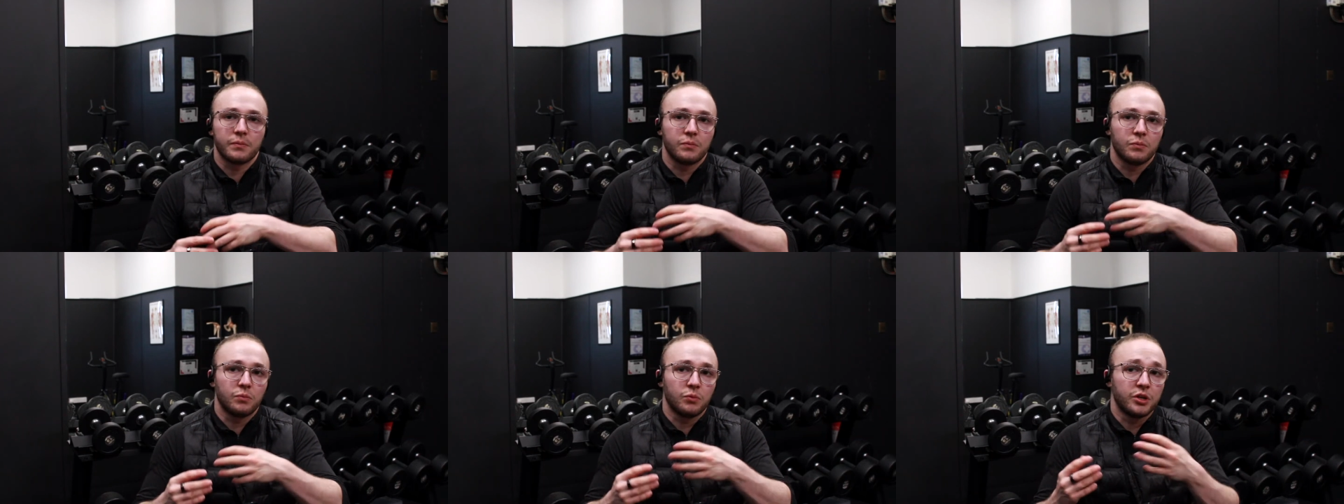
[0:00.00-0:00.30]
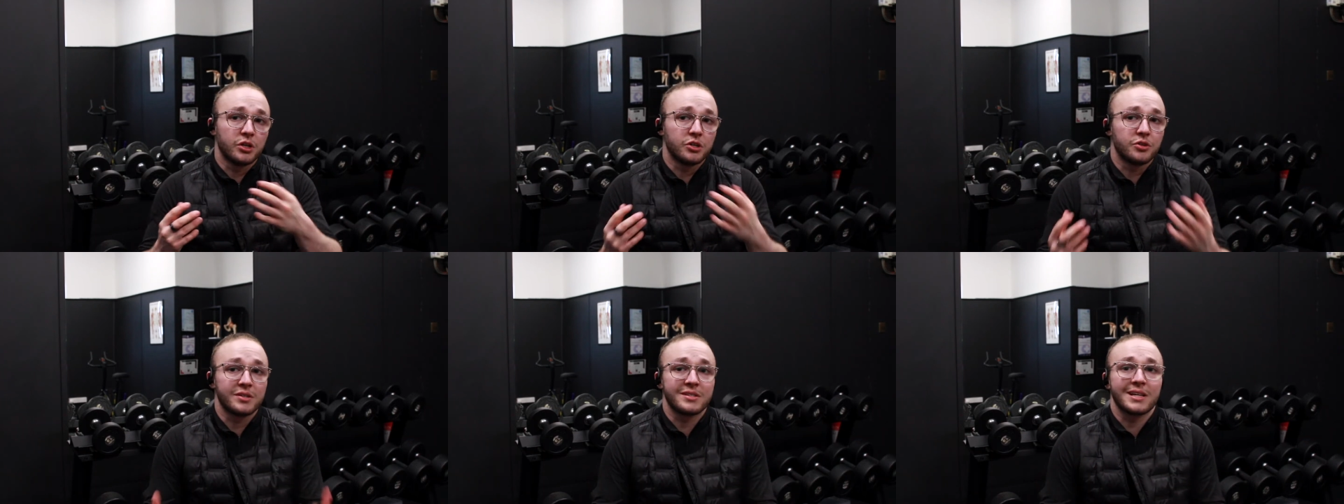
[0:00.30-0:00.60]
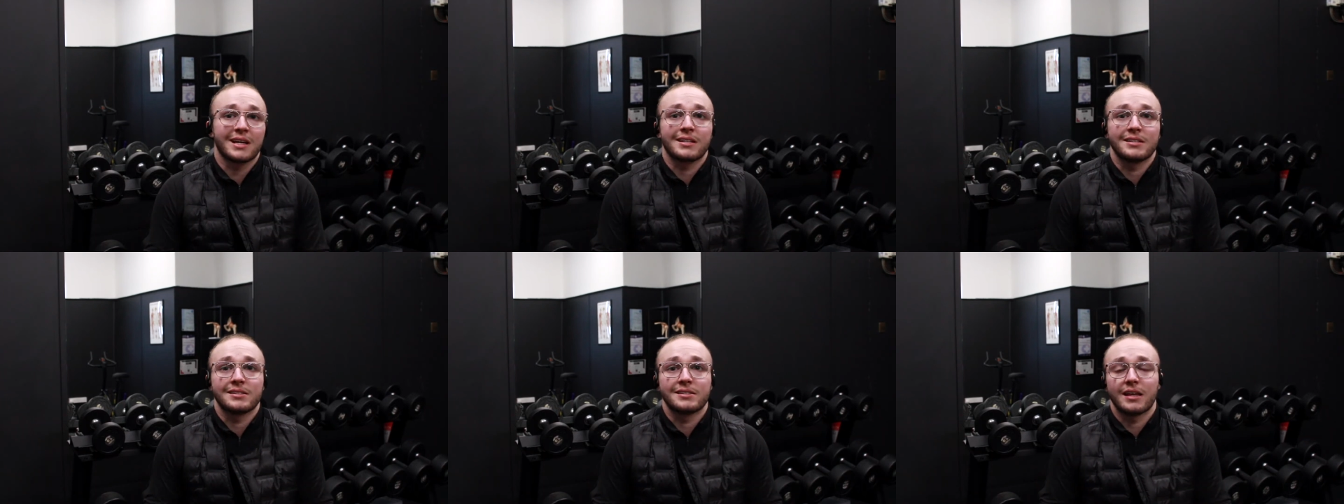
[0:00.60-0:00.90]
going to do
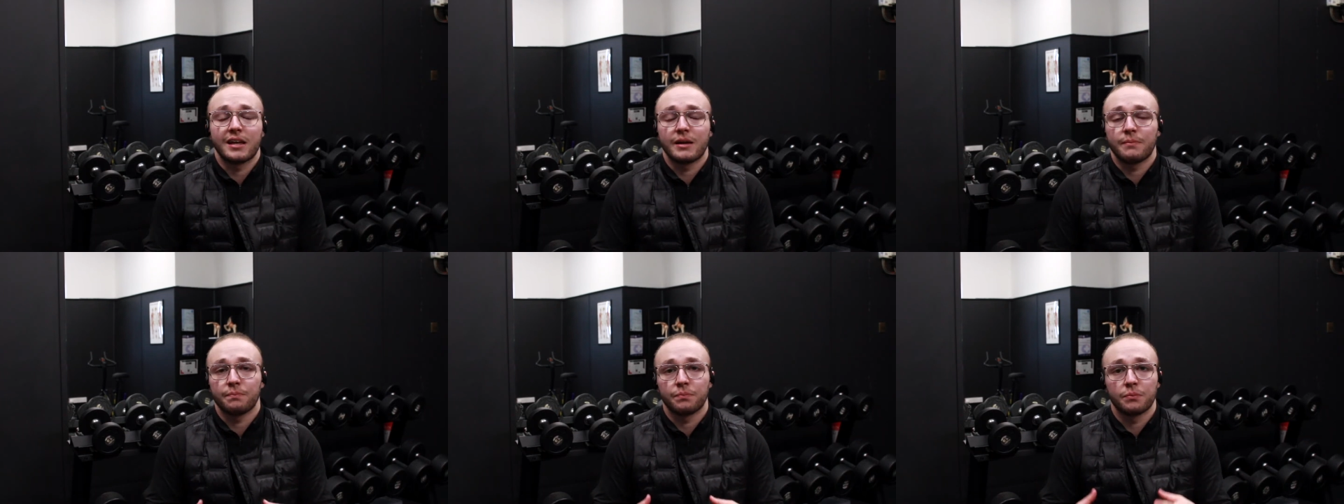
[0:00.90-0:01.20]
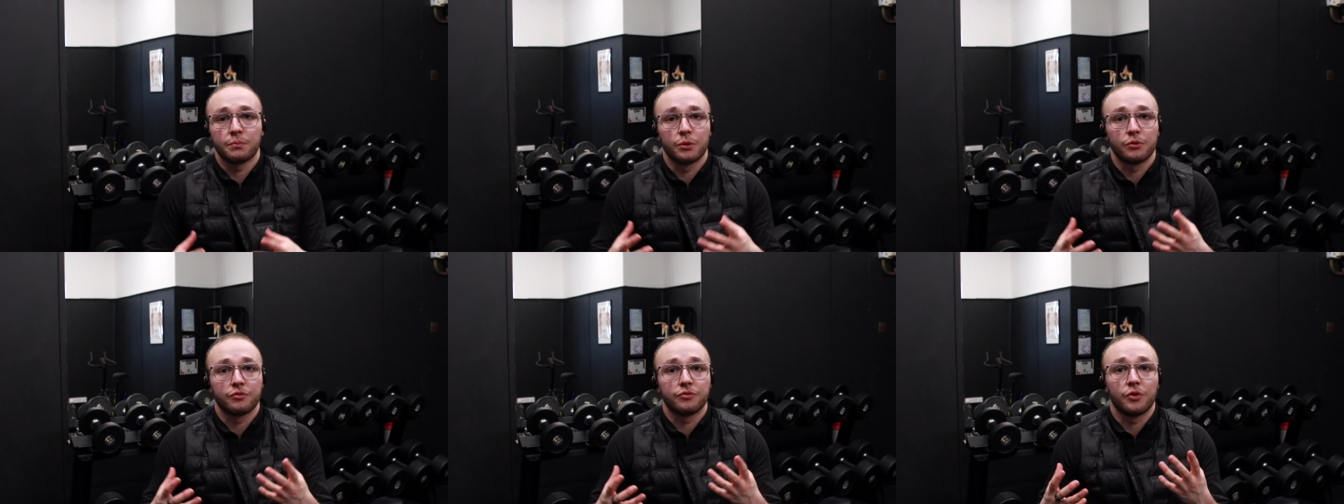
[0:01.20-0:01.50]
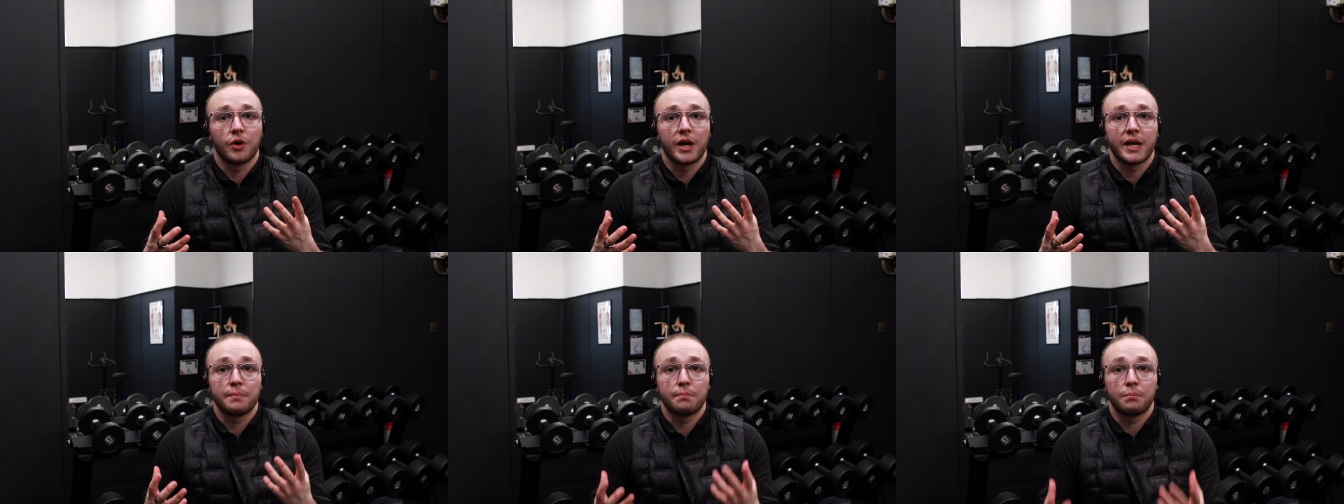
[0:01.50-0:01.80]
exactly the same but
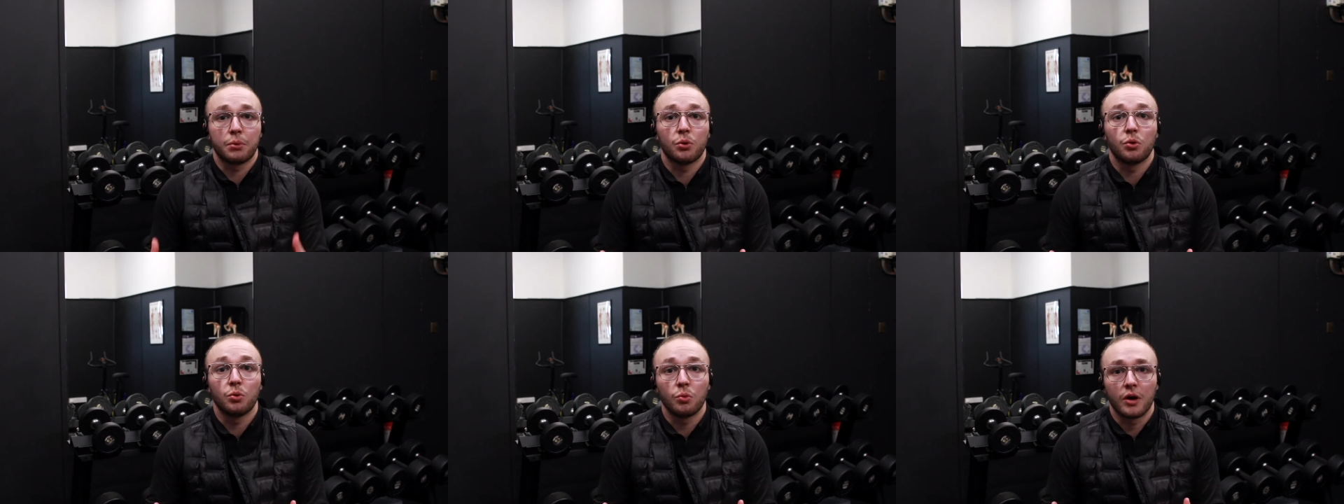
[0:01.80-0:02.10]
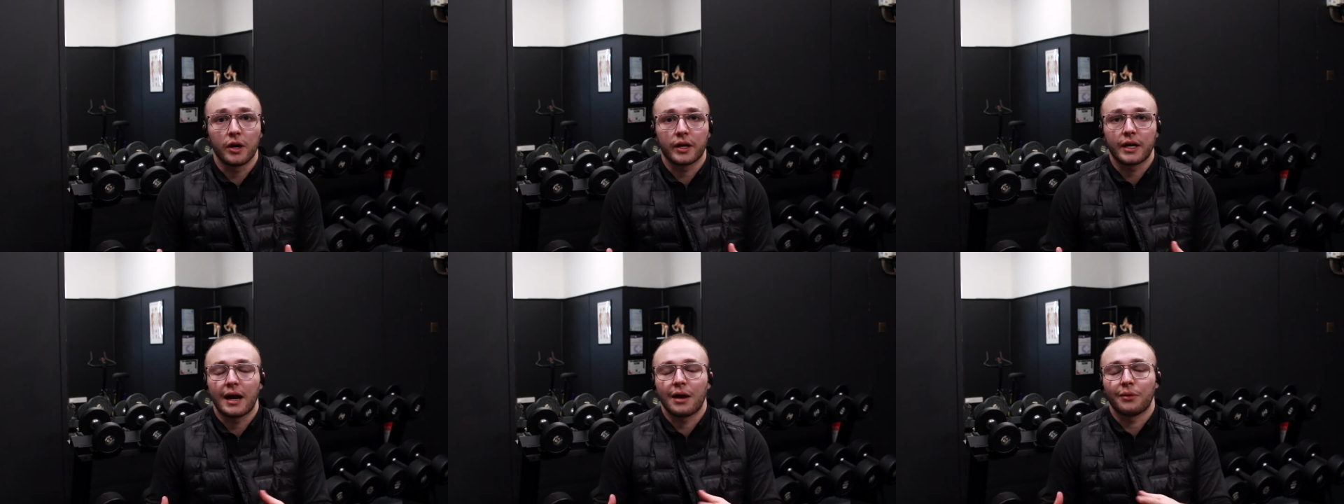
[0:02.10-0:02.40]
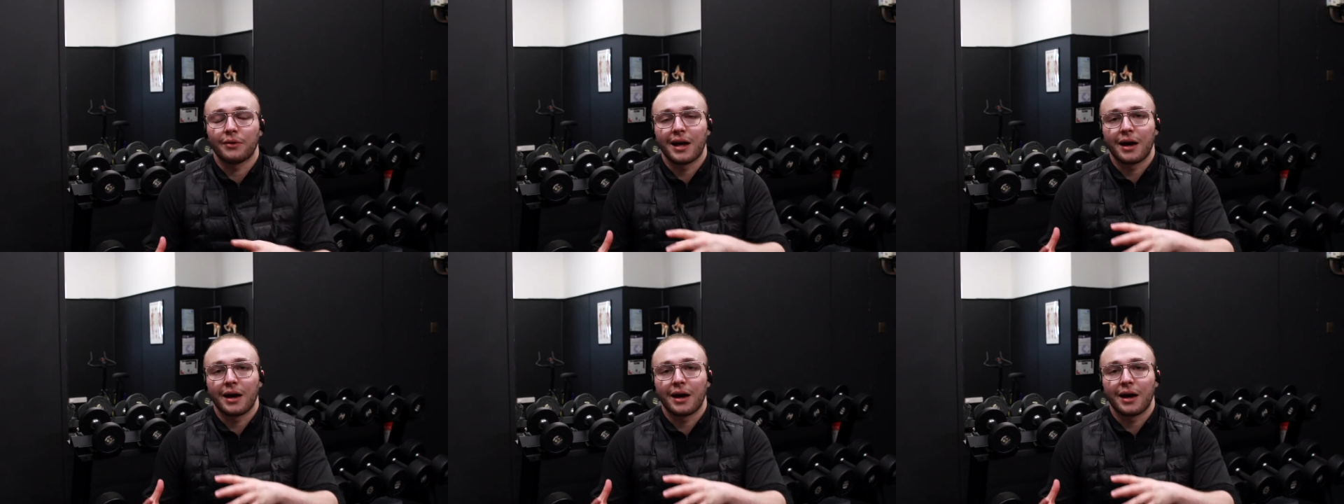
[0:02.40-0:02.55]
for a pull workout.